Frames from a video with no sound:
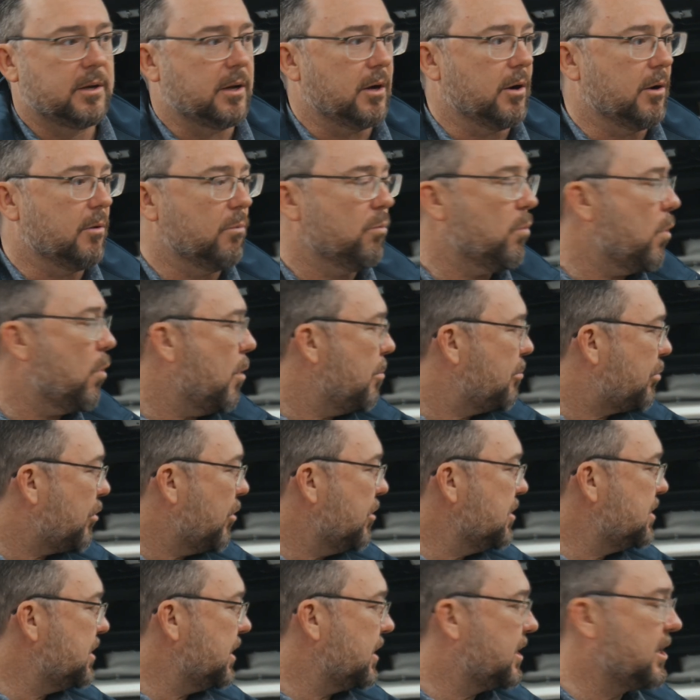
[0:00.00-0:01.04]
uh, what
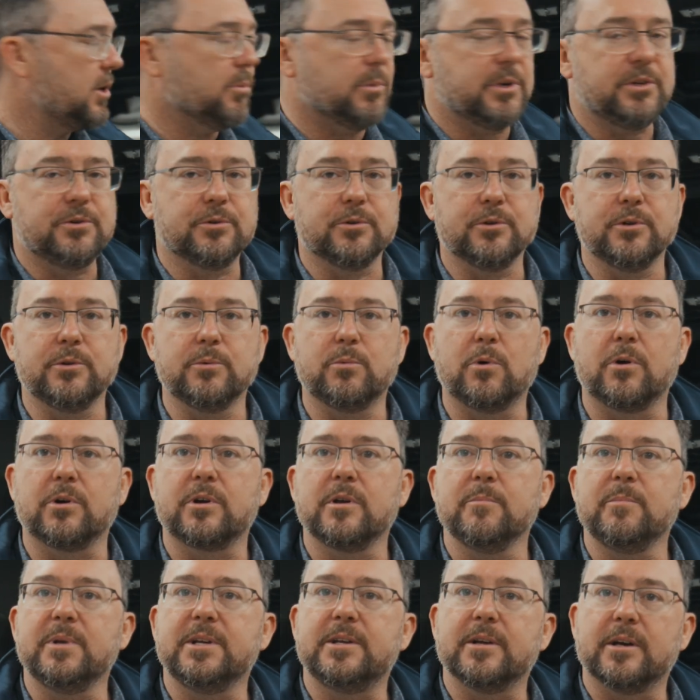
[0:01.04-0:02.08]
project can we do, what
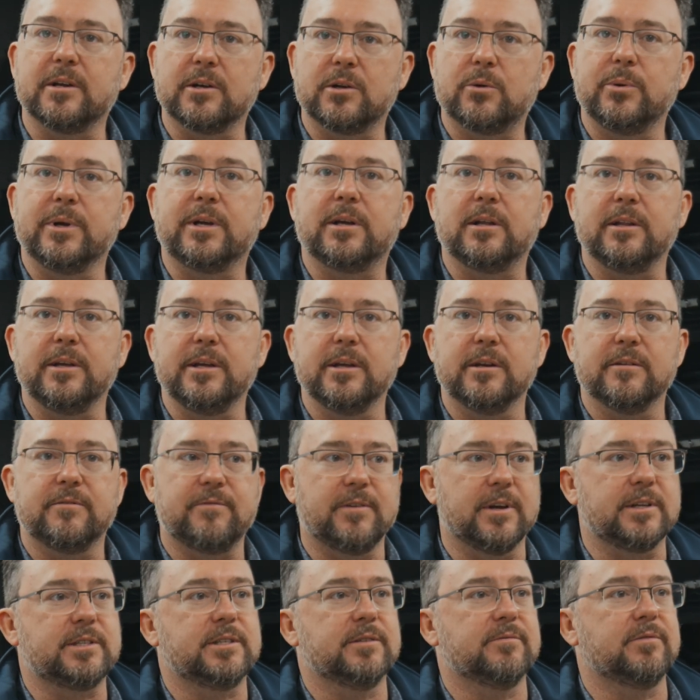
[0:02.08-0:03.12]
can be done quickly and
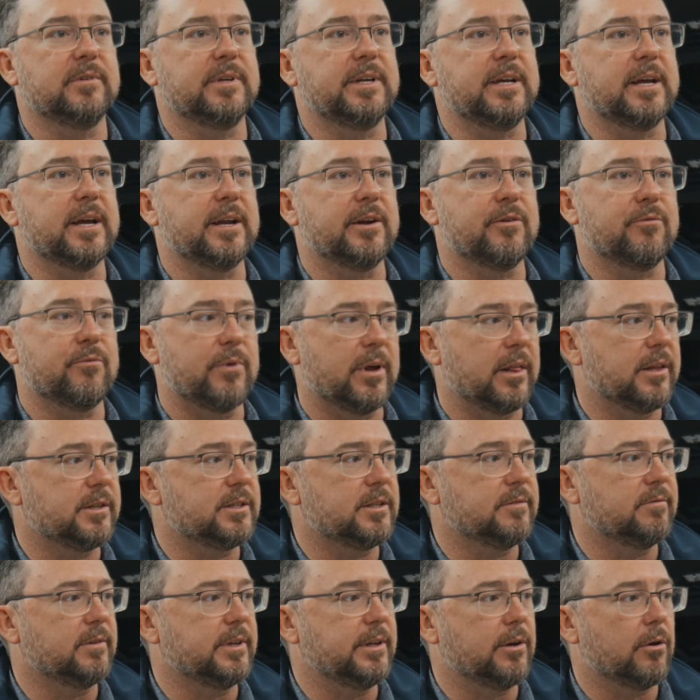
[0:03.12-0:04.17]
effectively and at
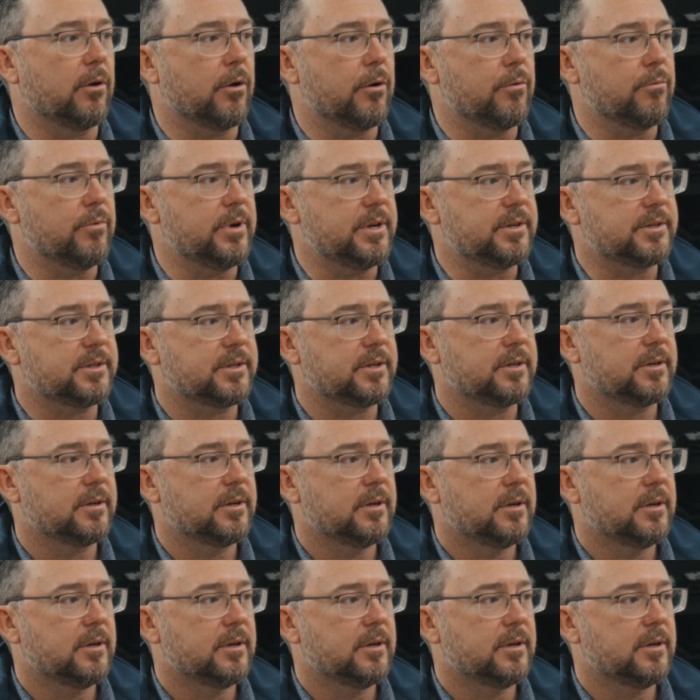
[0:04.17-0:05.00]
relatively low risk.